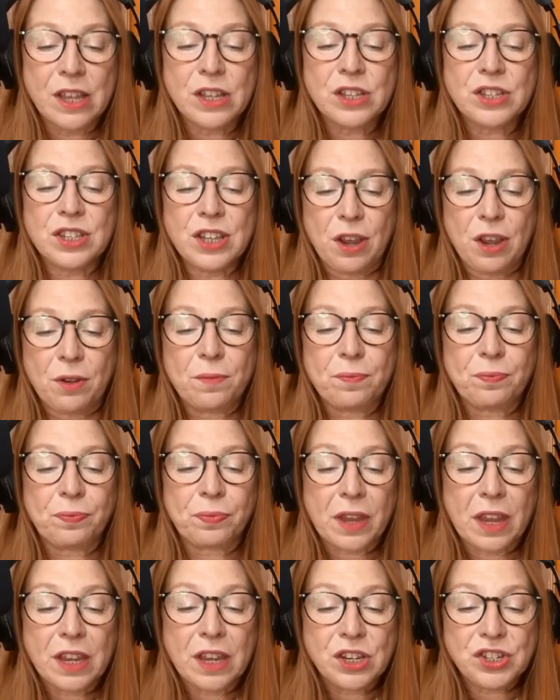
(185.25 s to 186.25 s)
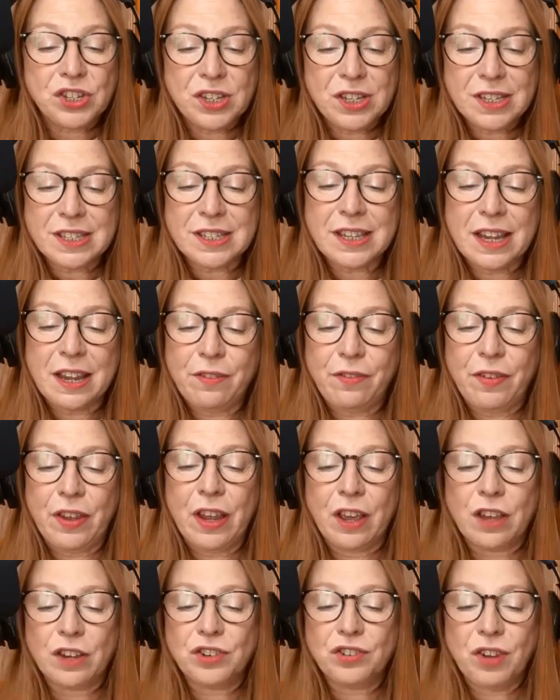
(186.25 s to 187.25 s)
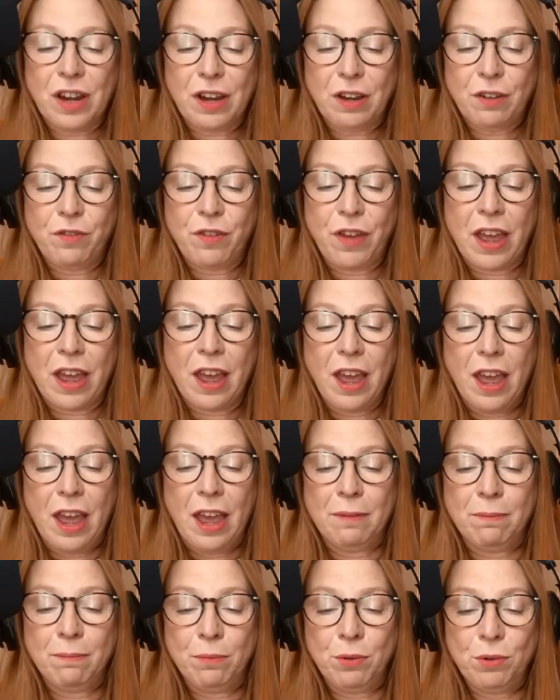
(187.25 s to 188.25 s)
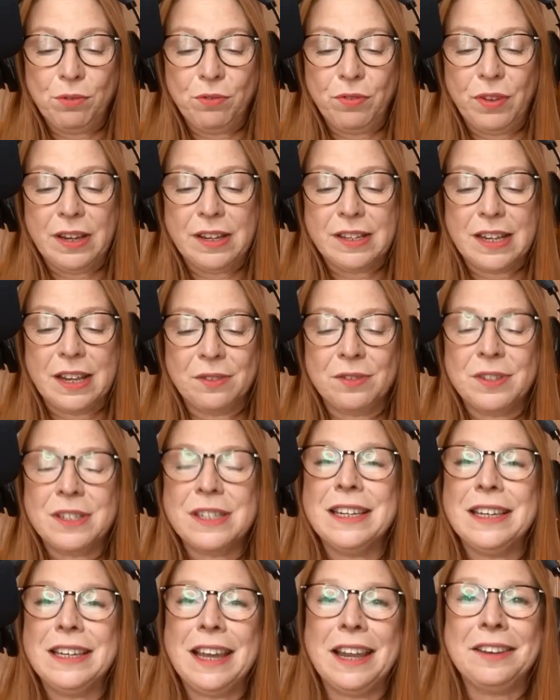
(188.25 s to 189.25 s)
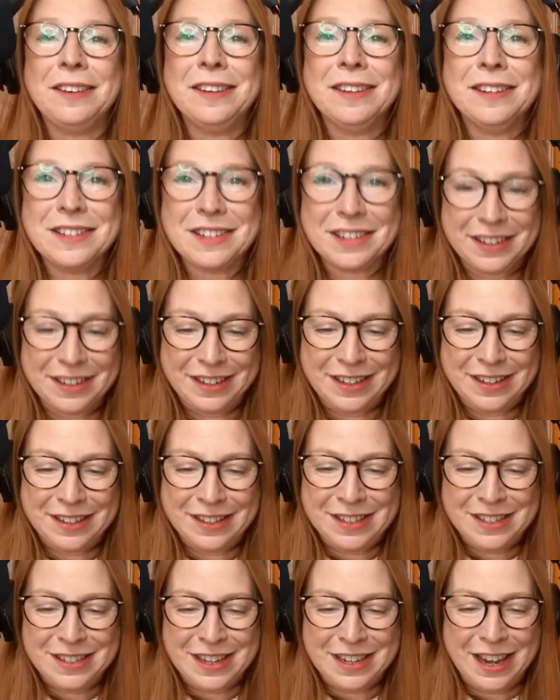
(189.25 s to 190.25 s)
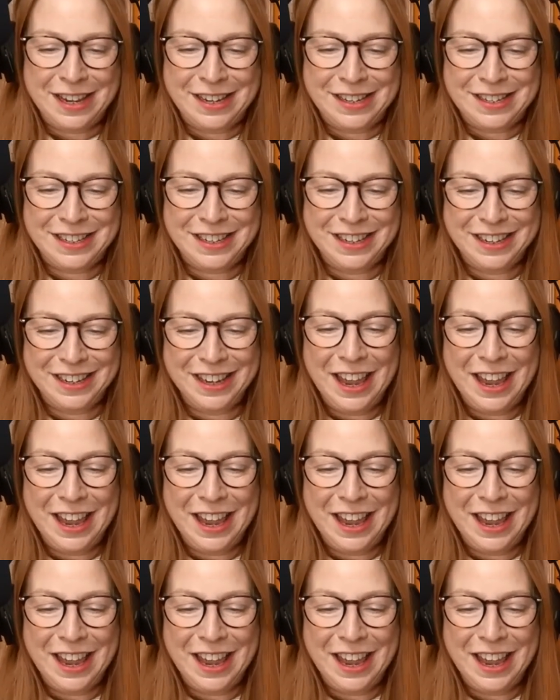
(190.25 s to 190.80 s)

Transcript: So she's saving her train fare and moving down to London instead.